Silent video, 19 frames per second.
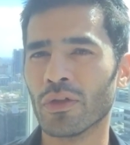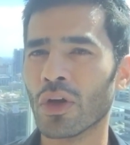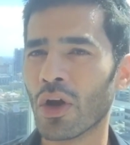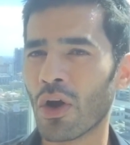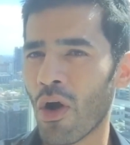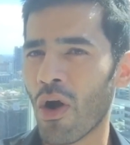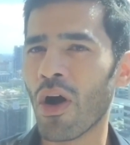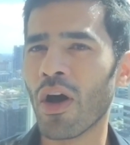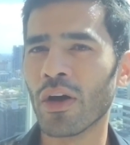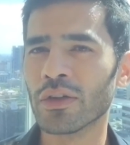the
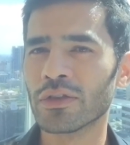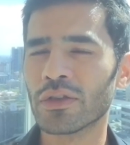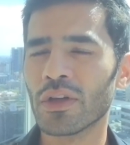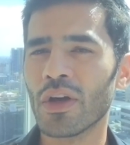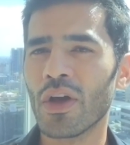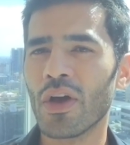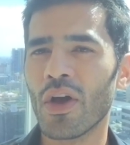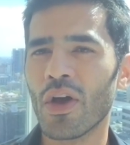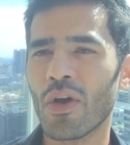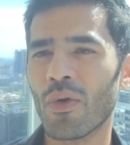cause
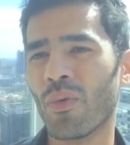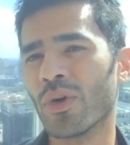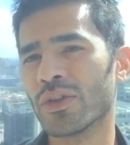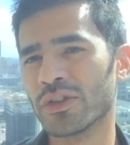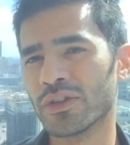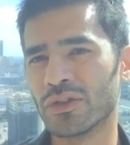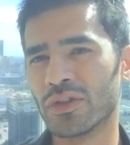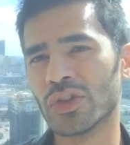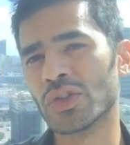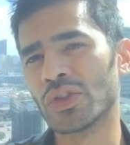
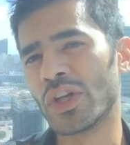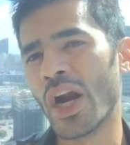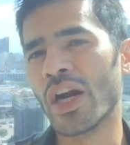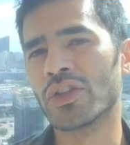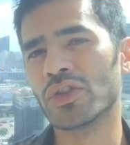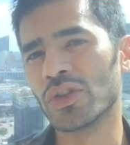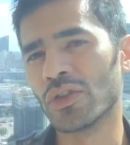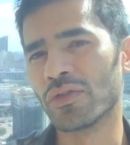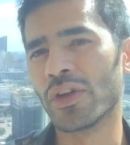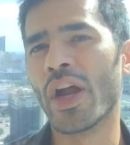versus the
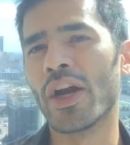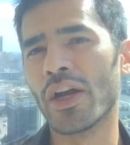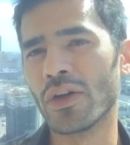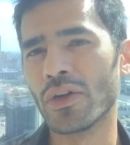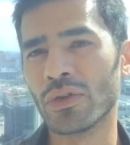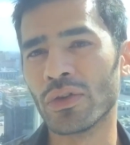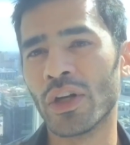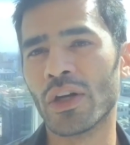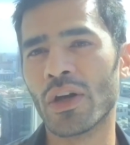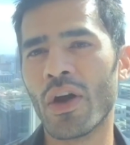strategy of
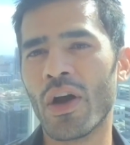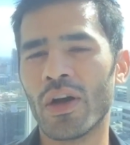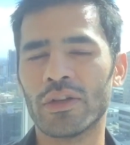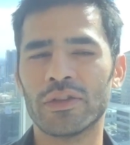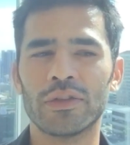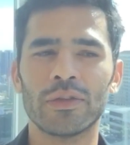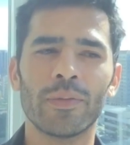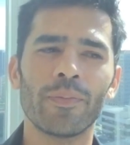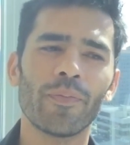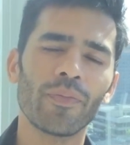getting to that
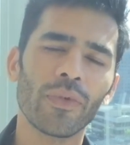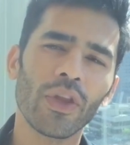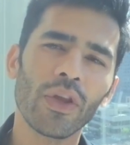cause.